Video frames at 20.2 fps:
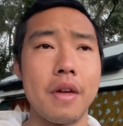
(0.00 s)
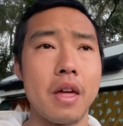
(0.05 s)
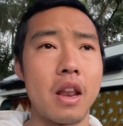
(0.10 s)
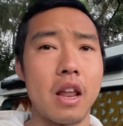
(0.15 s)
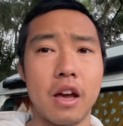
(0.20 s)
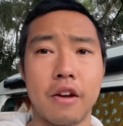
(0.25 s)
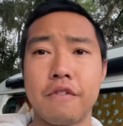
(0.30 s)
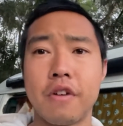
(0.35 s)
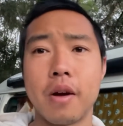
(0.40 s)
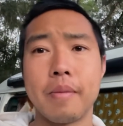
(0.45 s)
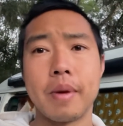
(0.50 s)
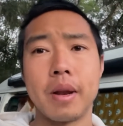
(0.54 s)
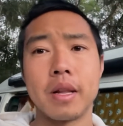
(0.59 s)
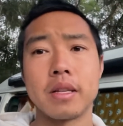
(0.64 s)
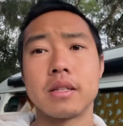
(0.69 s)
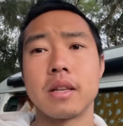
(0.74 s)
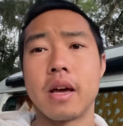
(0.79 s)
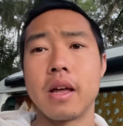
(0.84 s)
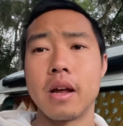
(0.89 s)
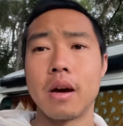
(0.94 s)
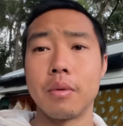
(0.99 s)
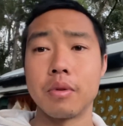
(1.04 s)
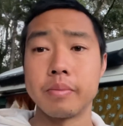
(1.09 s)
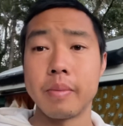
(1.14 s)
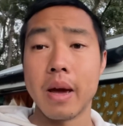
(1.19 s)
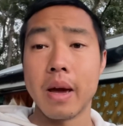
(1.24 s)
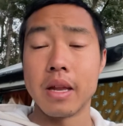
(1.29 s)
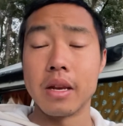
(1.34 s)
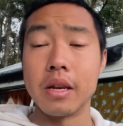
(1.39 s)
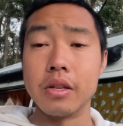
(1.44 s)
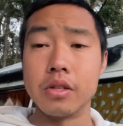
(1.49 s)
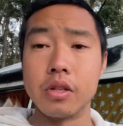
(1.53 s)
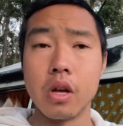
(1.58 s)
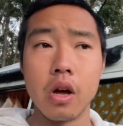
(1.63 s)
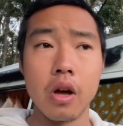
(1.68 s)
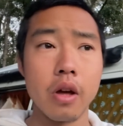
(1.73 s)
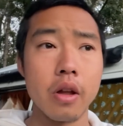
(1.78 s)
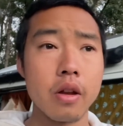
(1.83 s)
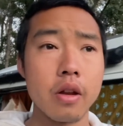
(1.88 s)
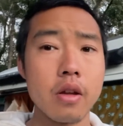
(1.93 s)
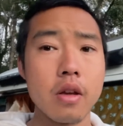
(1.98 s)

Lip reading: like 5 minutes later I was making dessert